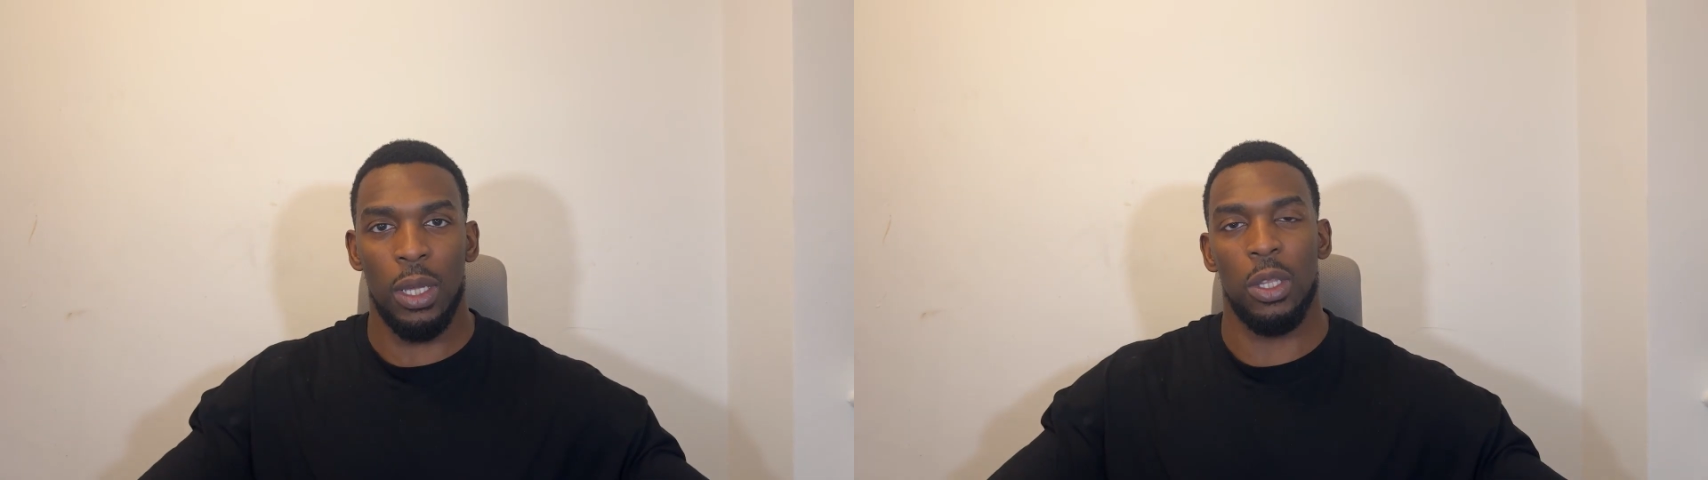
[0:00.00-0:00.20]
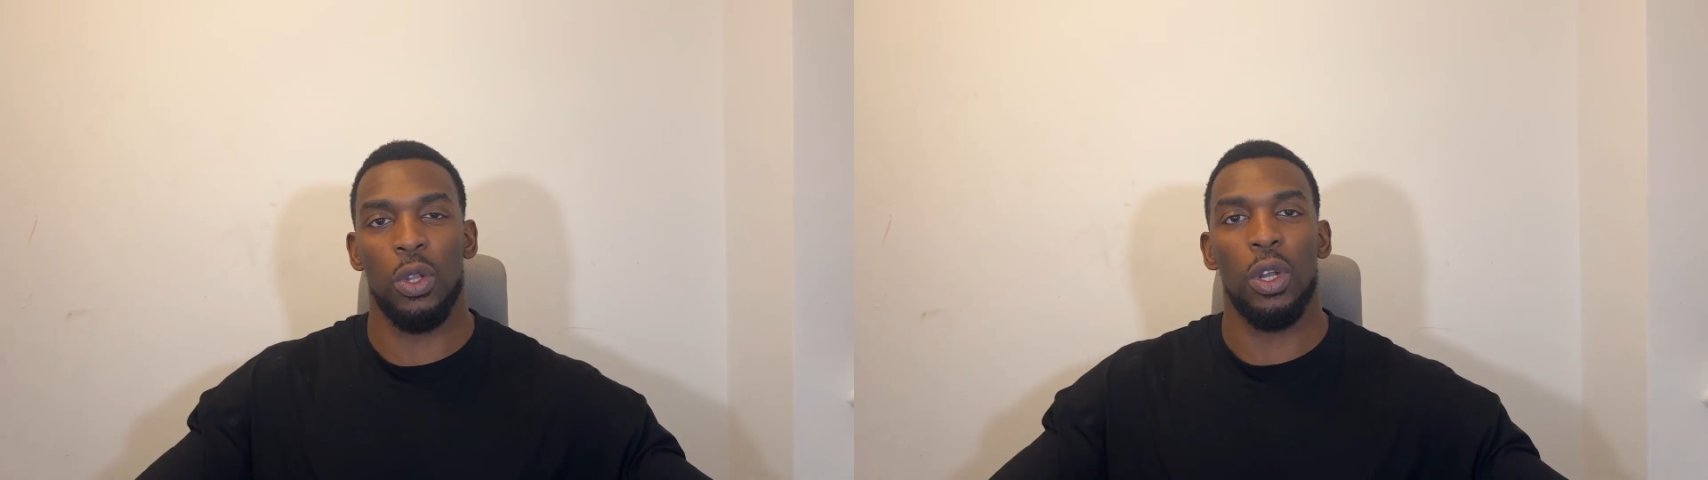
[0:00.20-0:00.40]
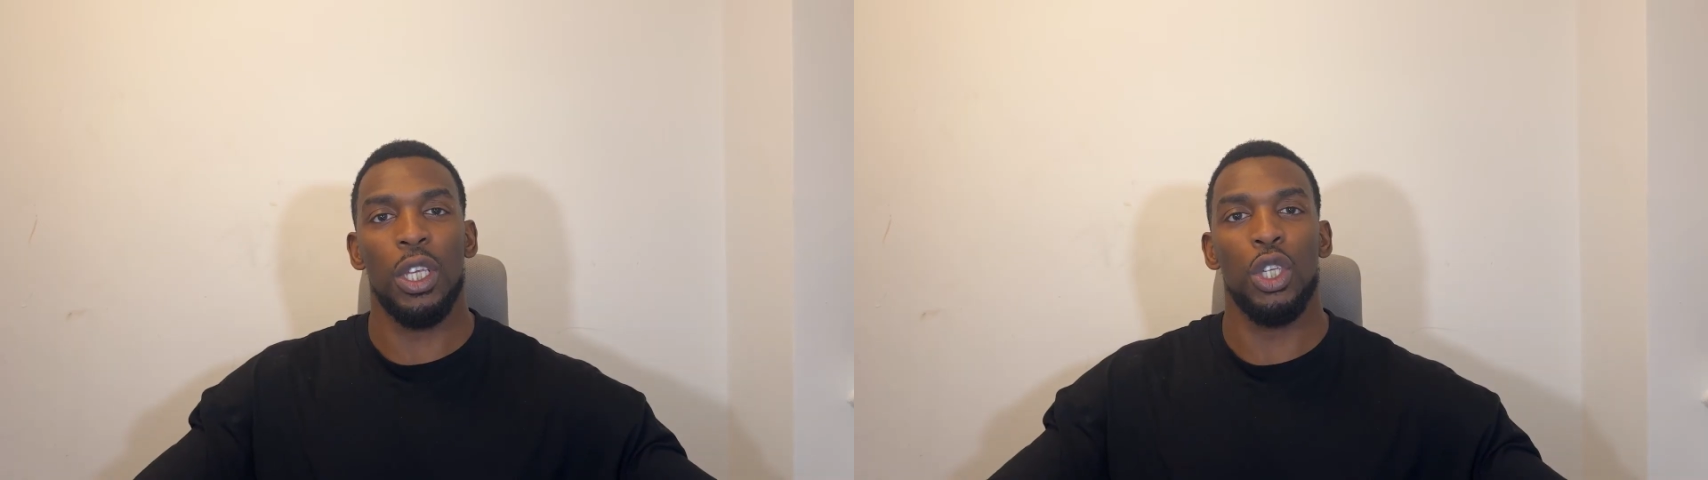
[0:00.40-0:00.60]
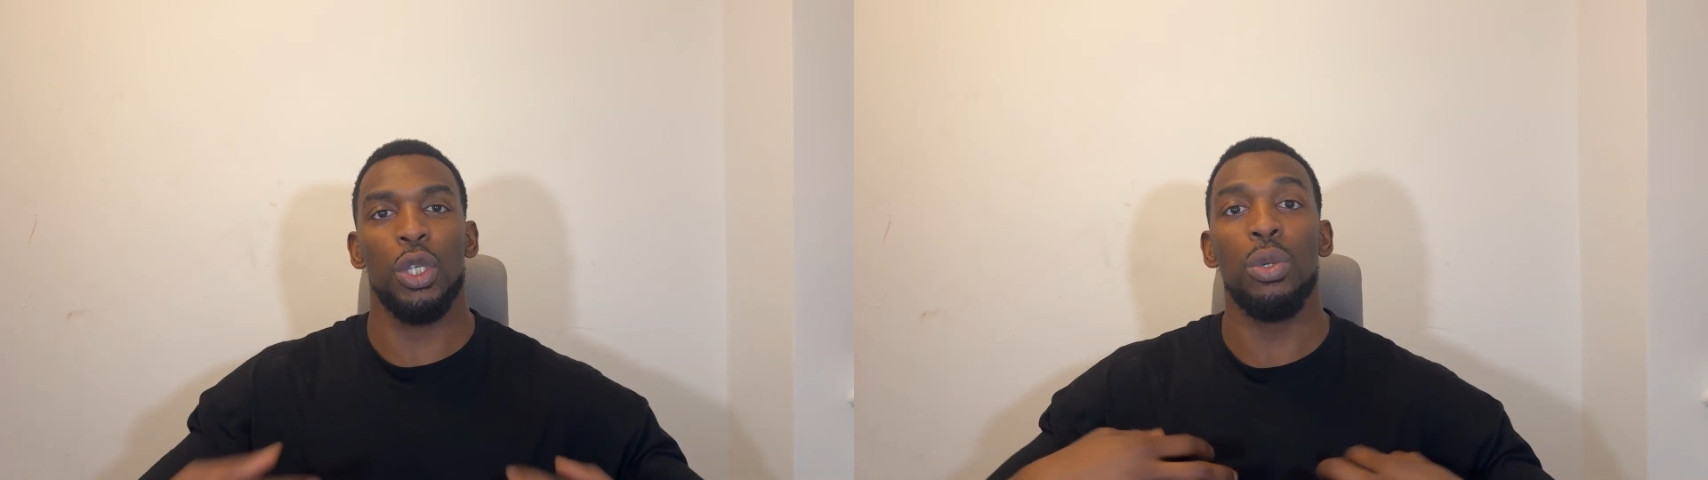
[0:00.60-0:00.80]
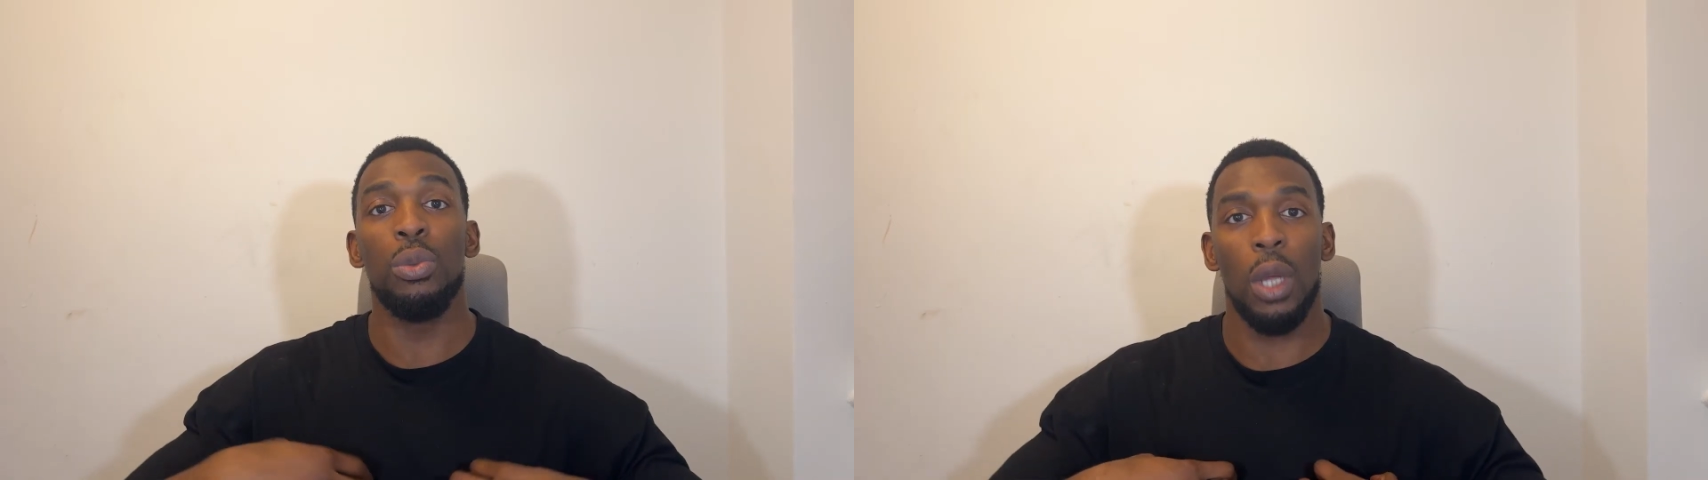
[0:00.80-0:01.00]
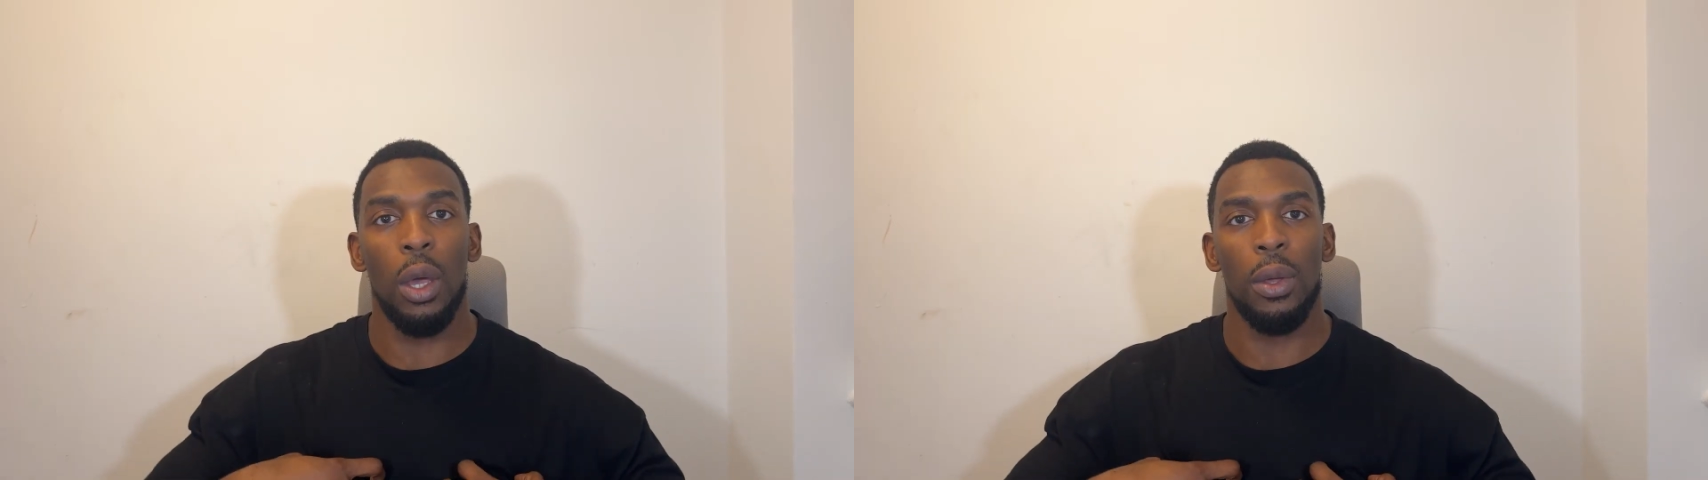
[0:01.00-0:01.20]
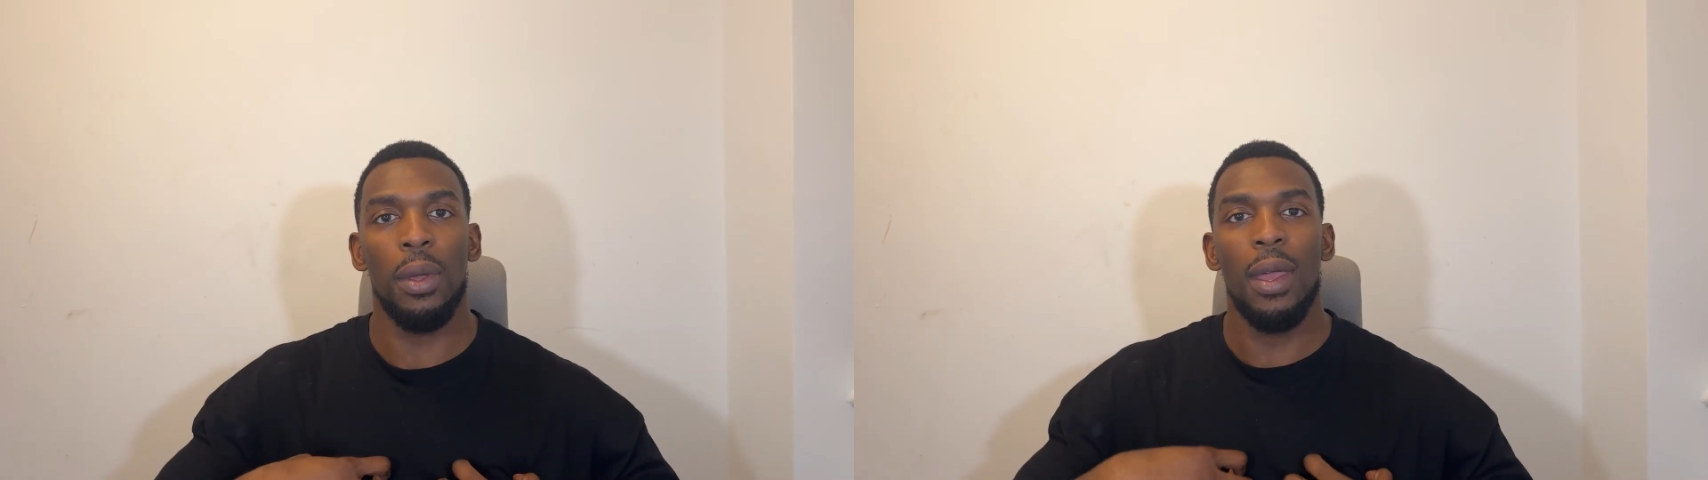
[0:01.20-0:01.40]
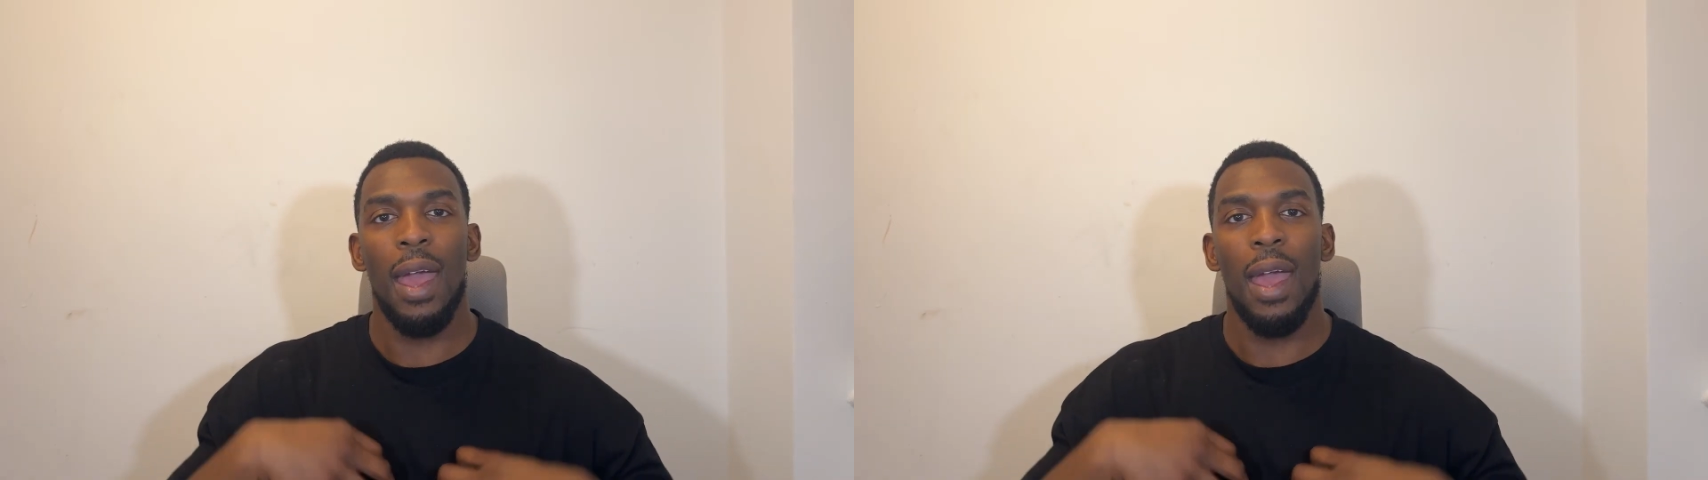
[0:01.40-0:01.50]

the knowledge you know